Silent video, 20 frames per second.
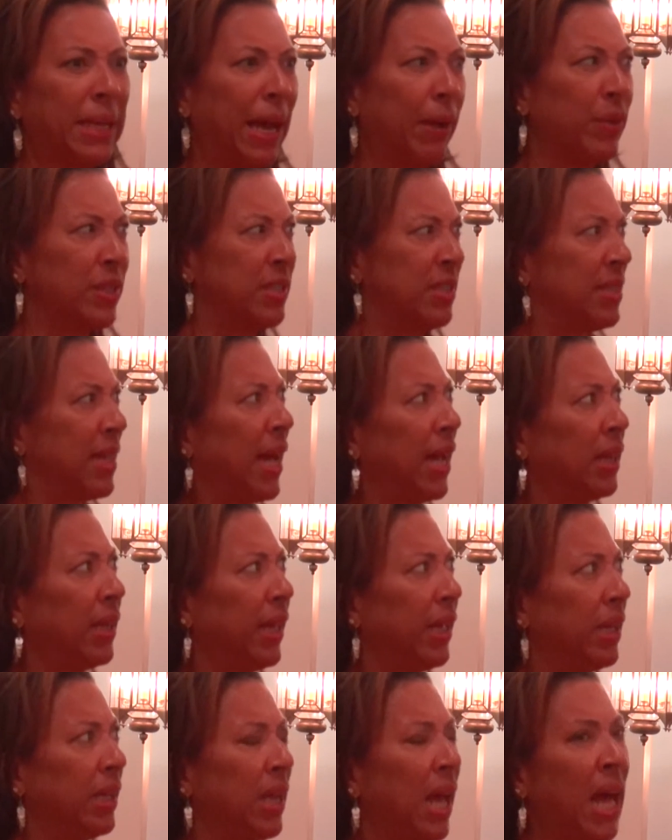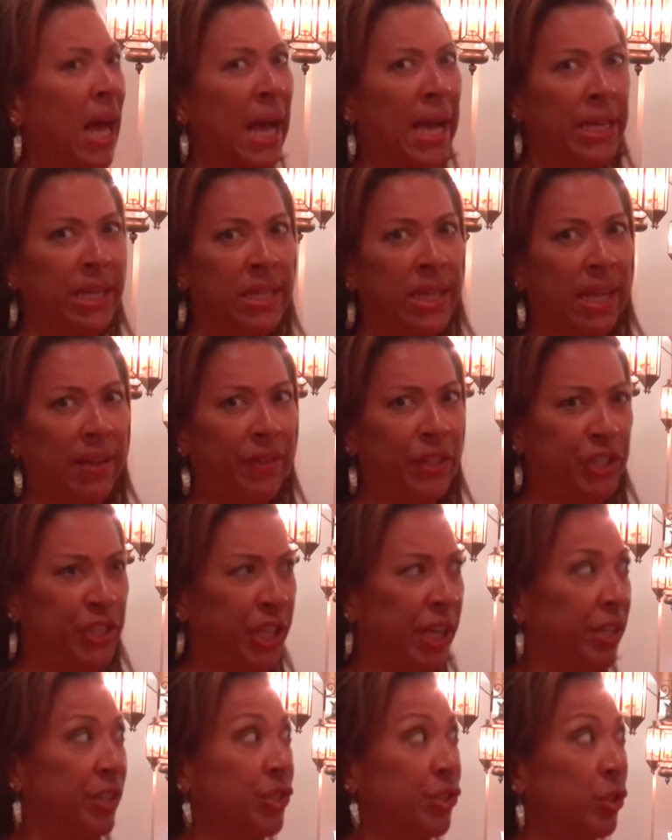was dilated, I didn't have a
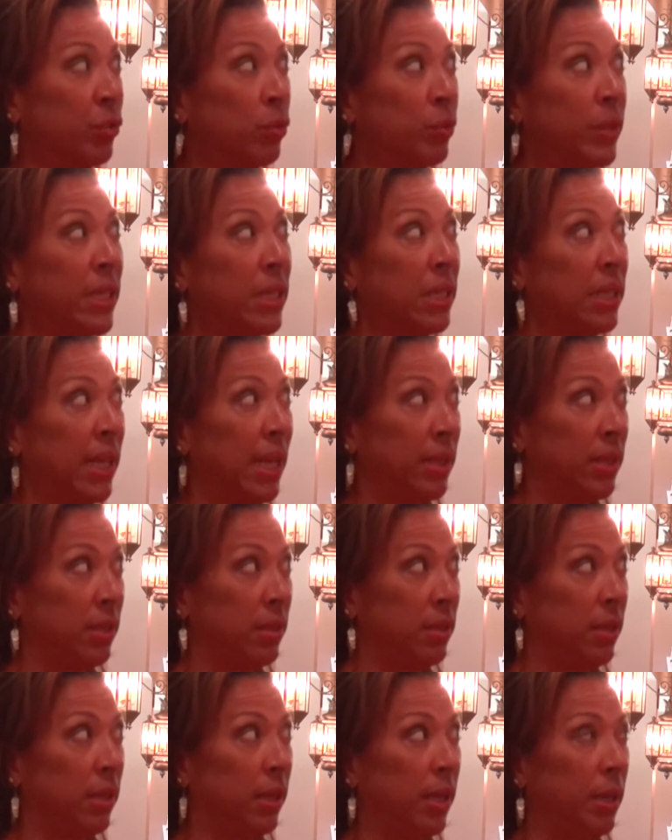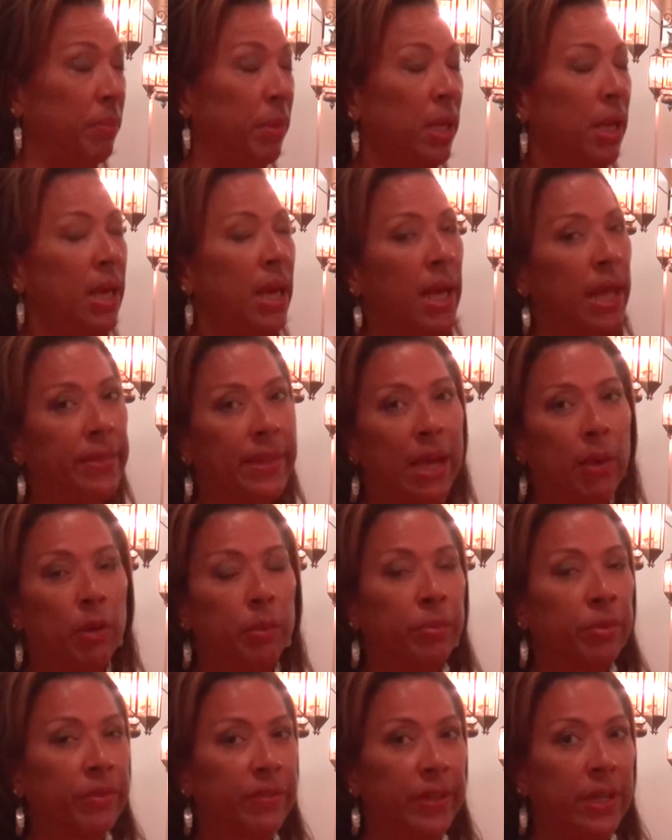chance to read it at the time. And that
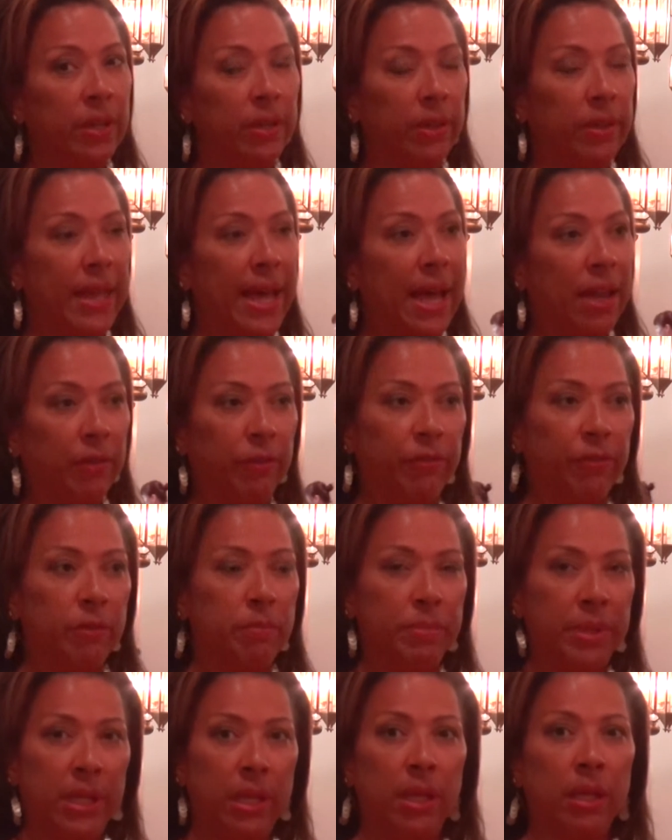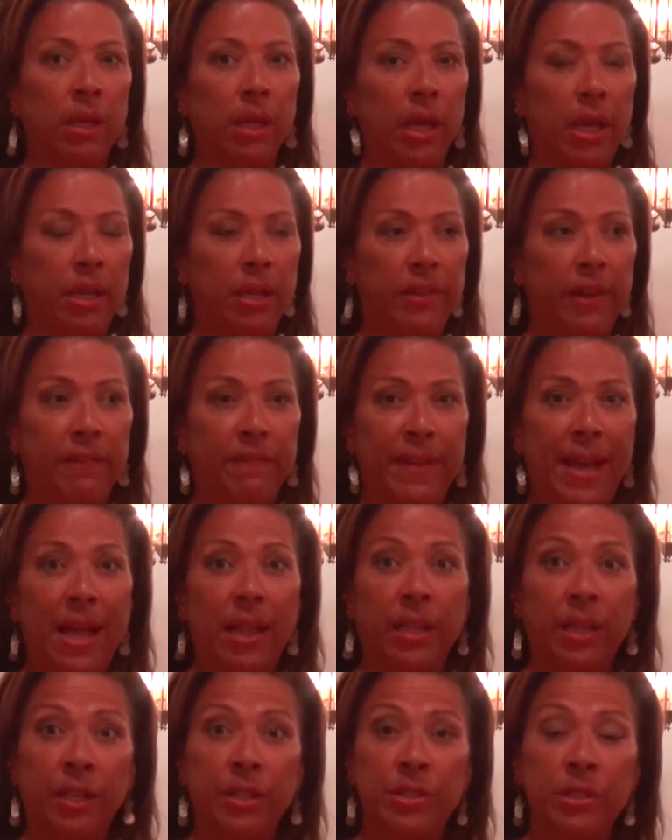will prevent that from being a
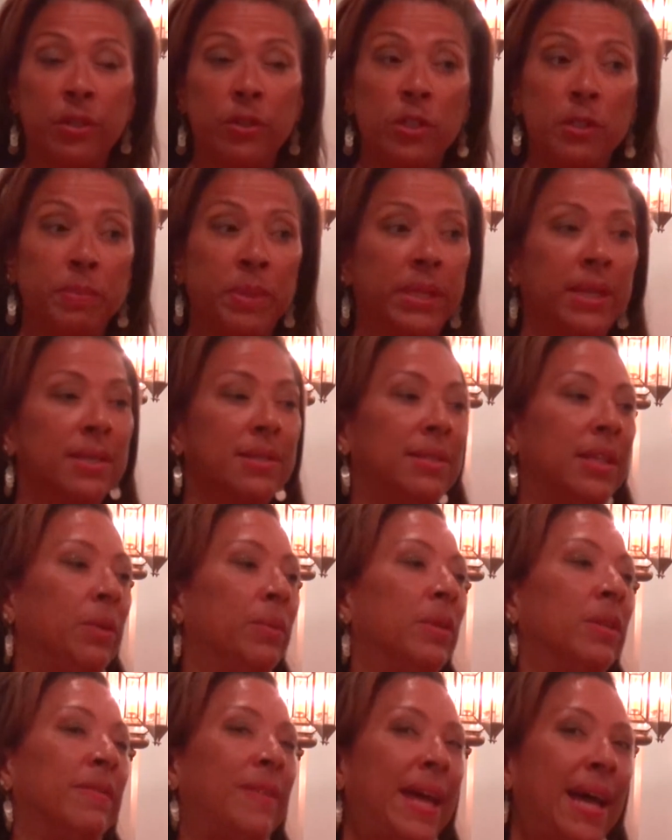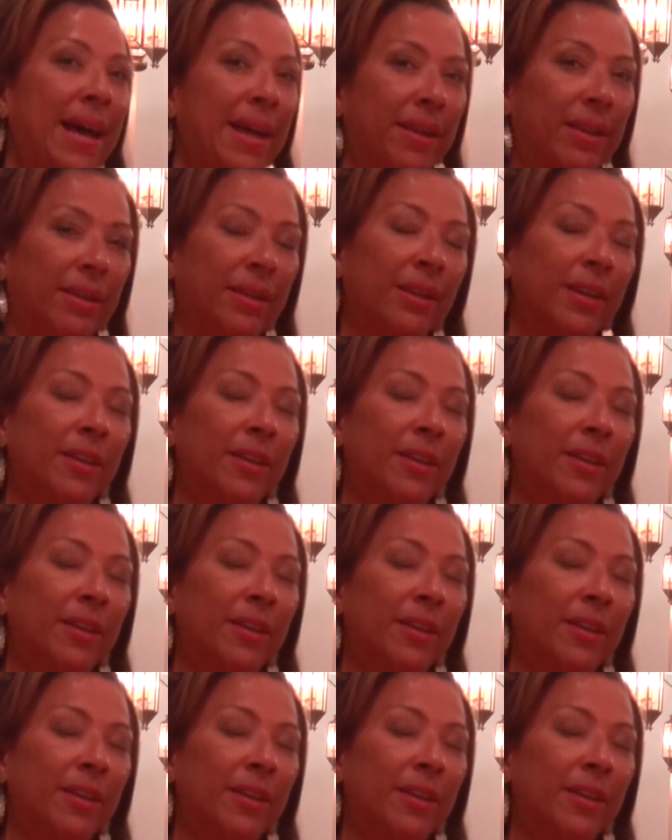valid excuse because they will have had it